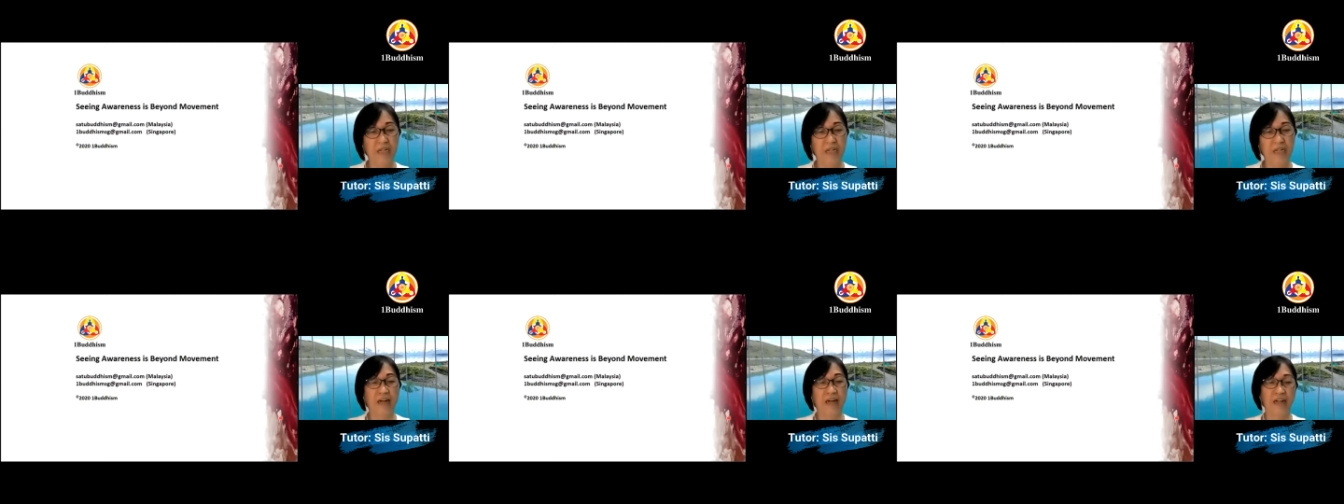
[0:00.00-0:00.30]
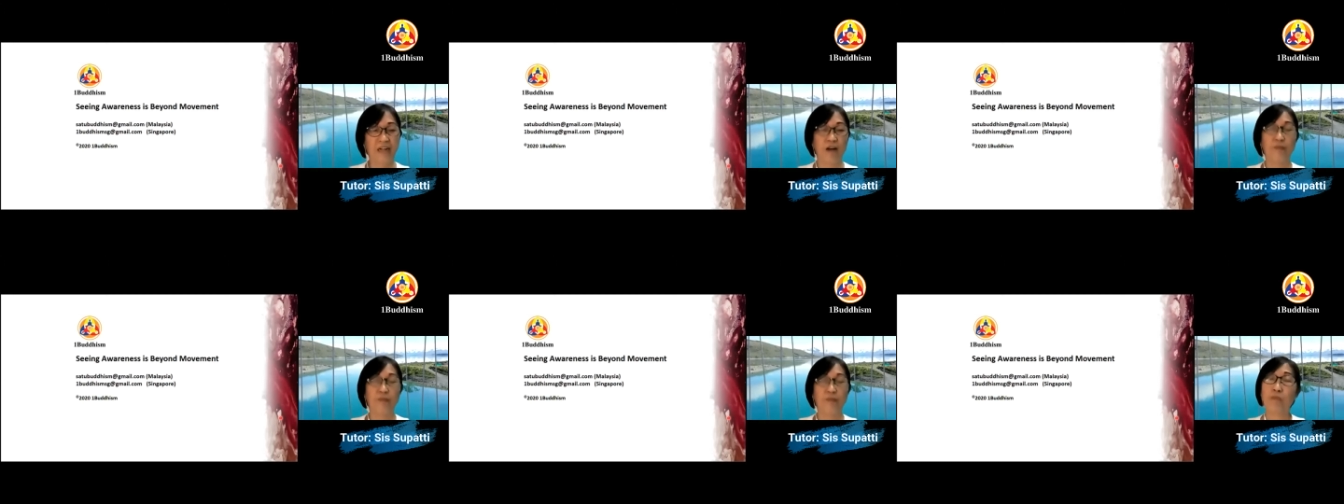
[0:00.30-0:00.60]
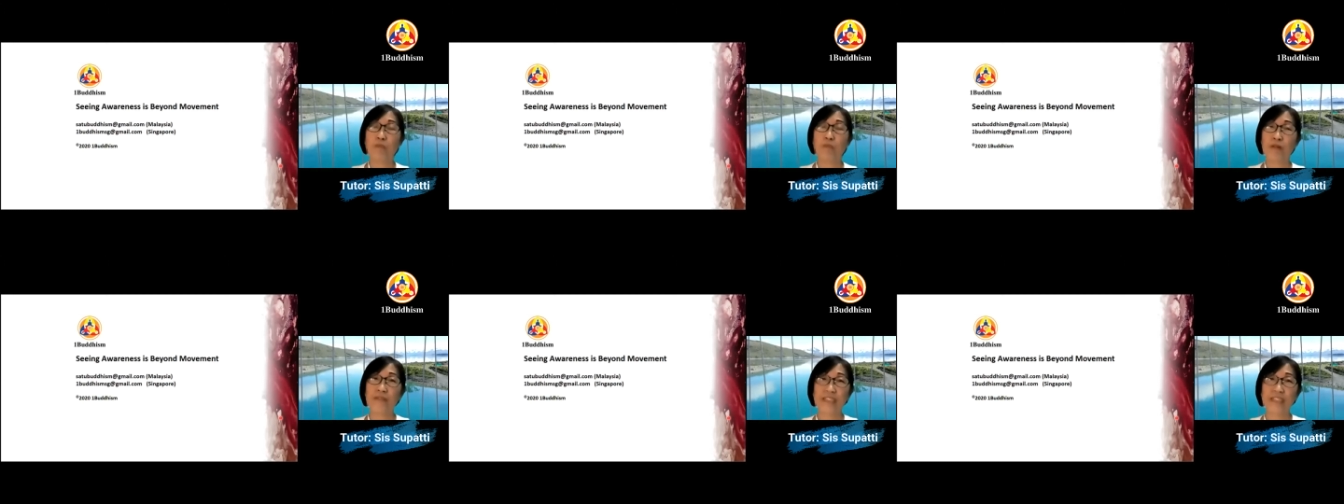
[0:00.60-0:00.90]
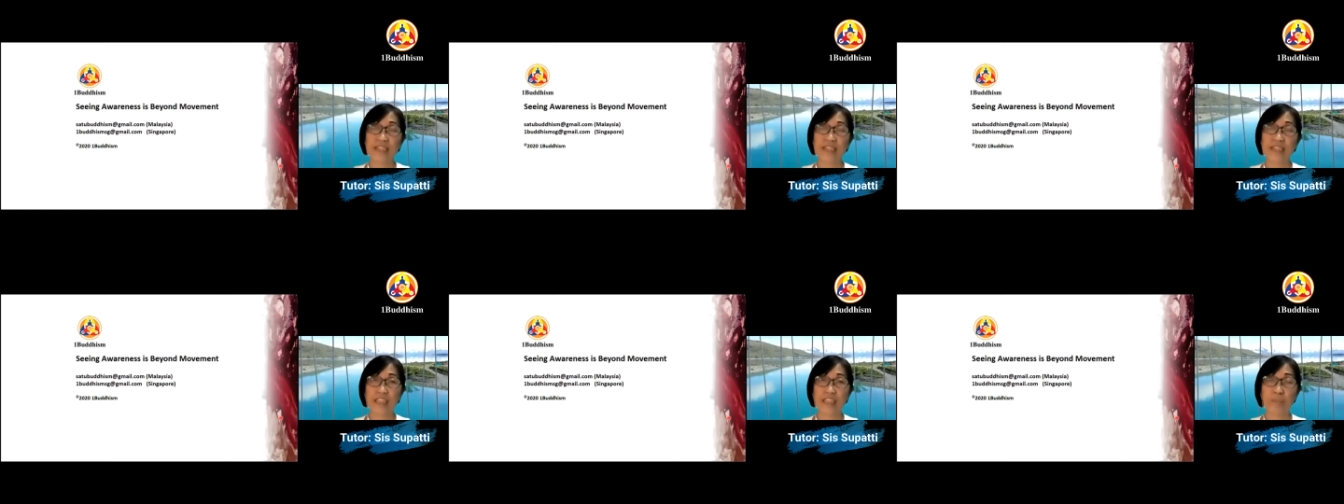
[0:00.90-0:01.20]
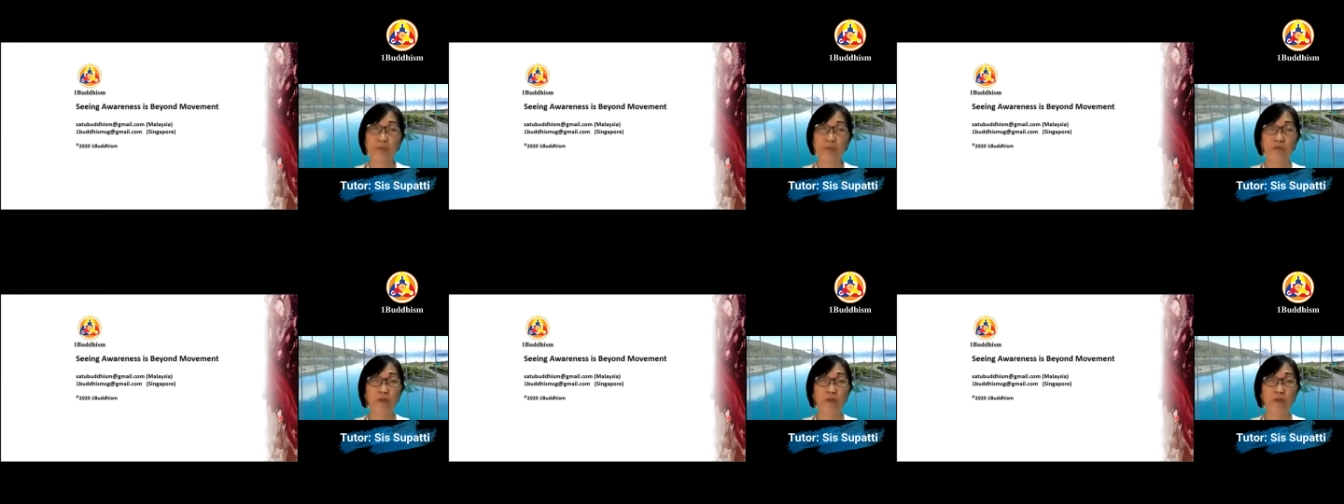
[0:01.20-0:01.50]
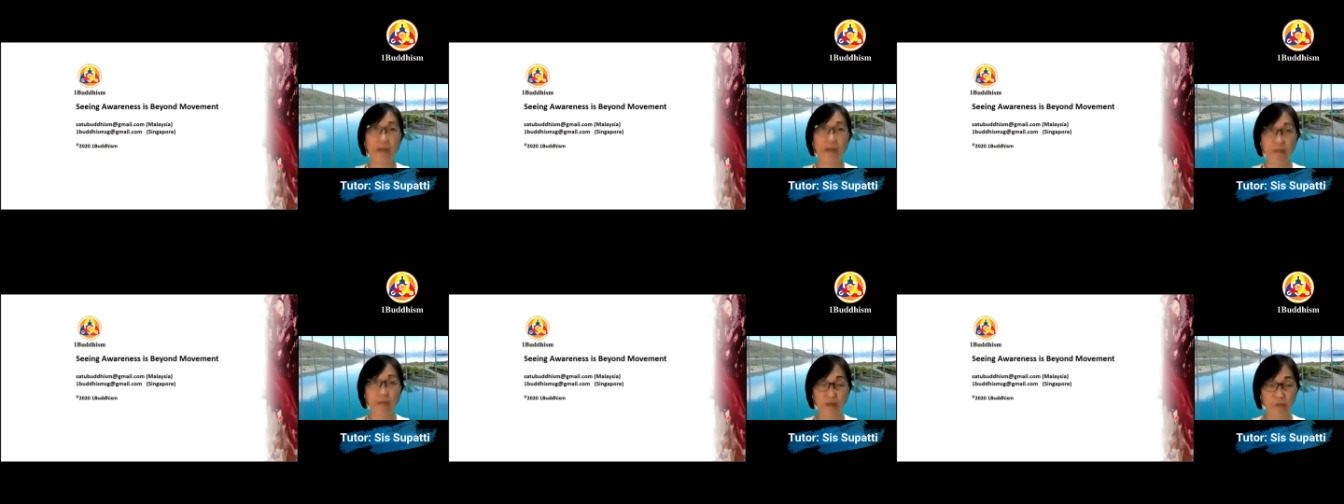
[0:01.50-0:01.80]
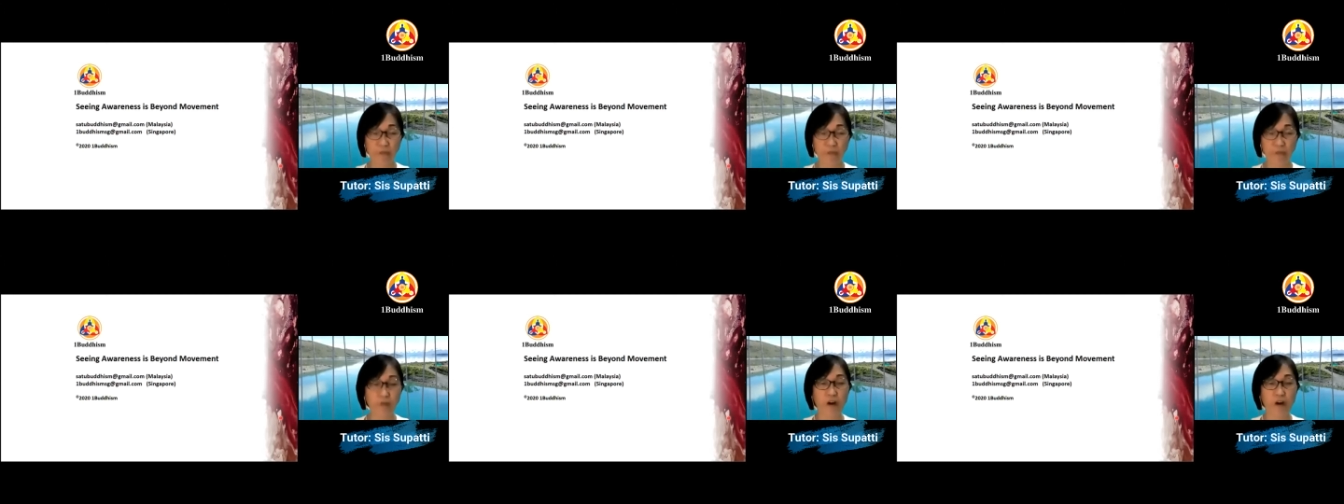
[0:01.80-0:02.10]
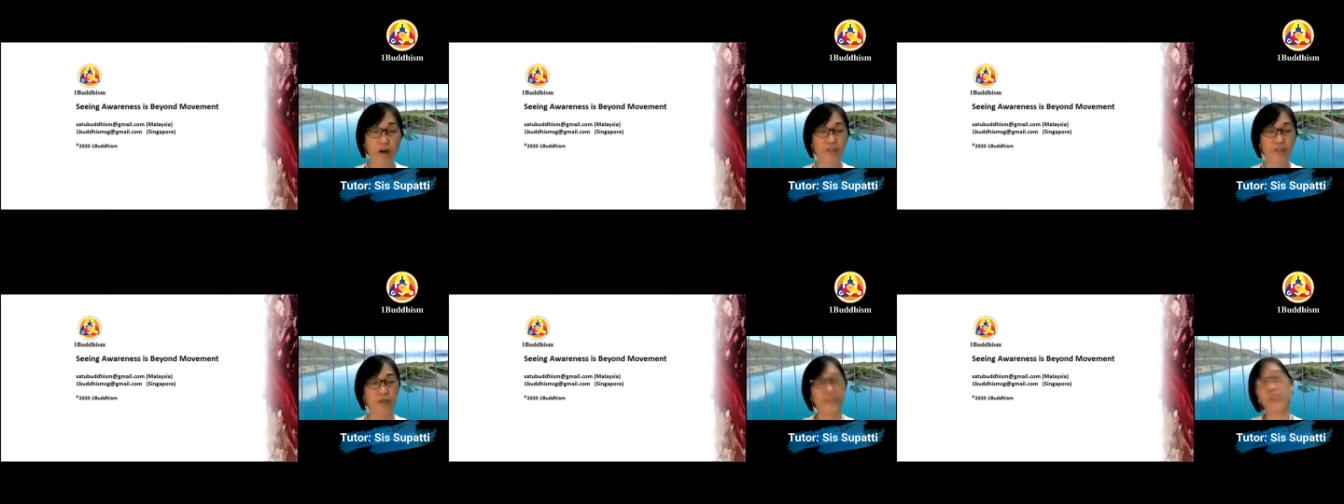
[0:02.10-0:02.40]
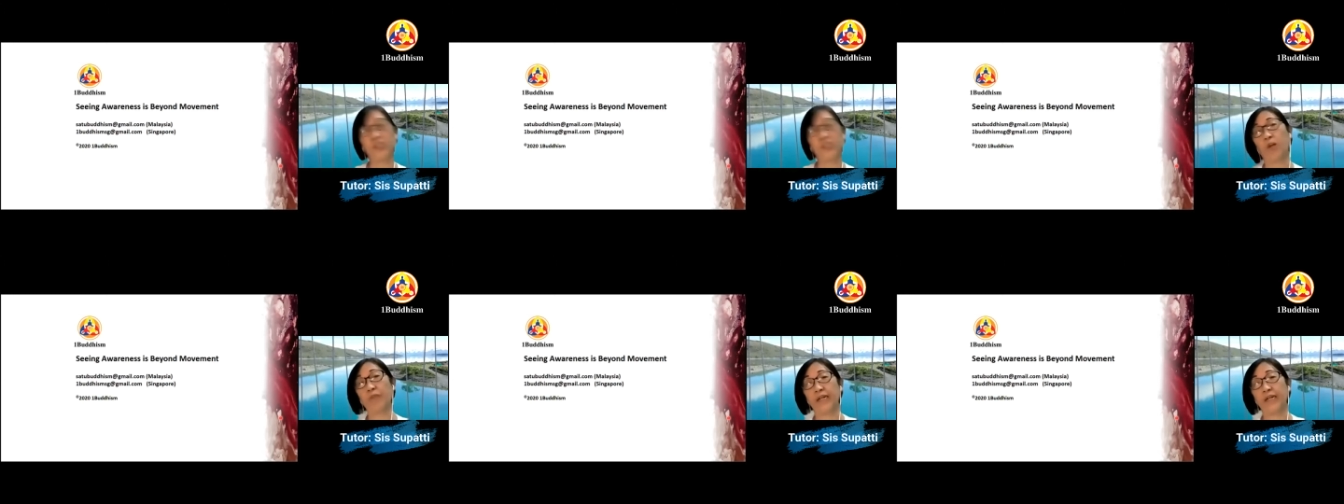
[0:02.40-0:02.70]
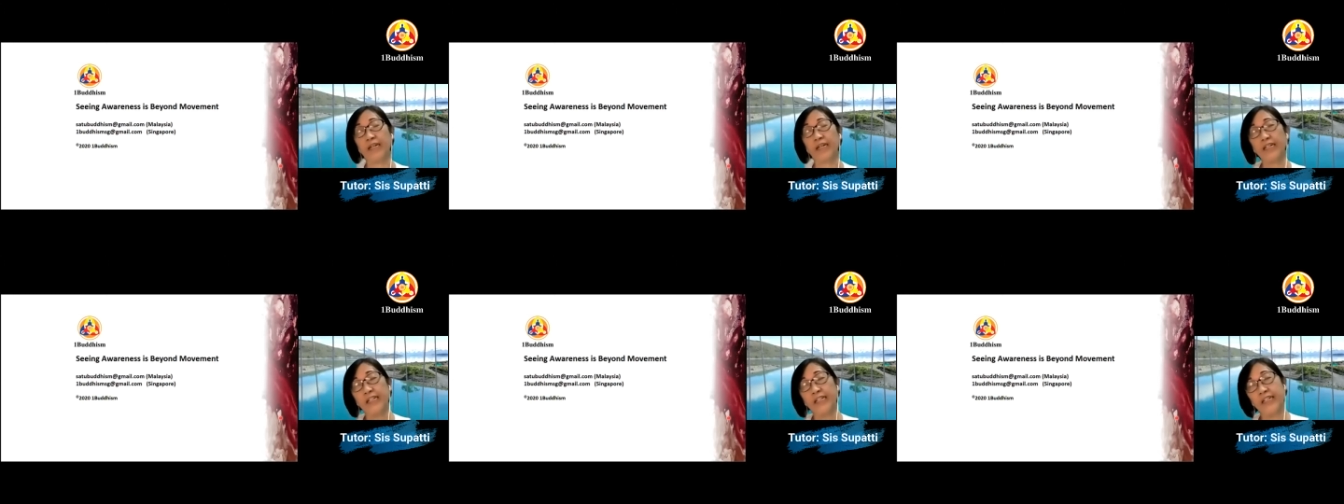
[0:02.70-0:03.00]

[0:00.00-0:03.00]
of the previous class before I move on to this topic.